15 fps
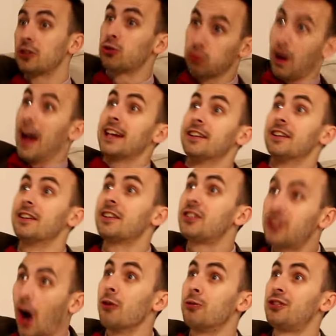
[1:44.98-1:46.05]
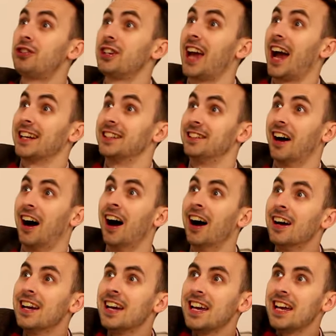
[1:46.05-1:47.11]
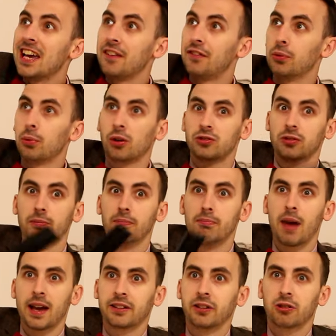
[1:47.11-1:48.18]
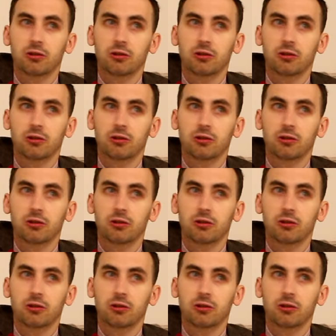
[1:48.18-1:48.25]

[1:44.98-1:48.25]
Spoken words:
great negotiator if it wasn't mega